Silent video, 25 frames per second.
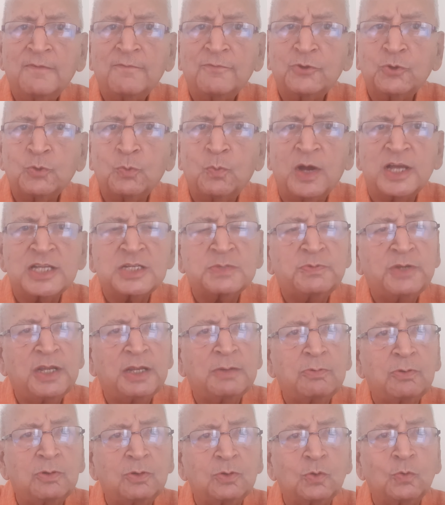You must be
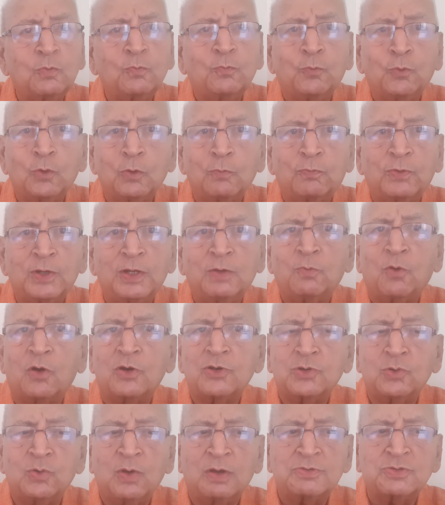able to fulfill
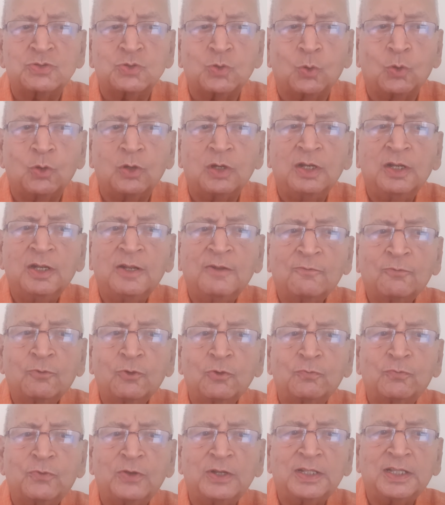what you have sold,
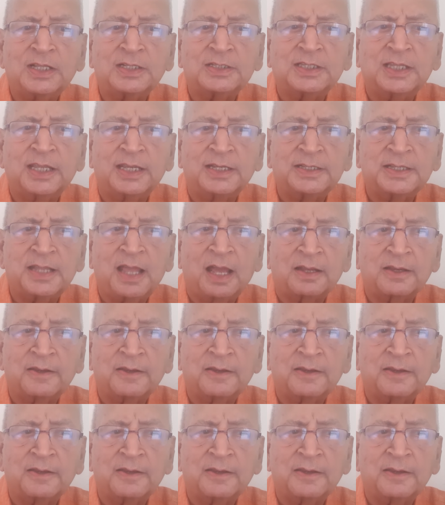fulfill the thing.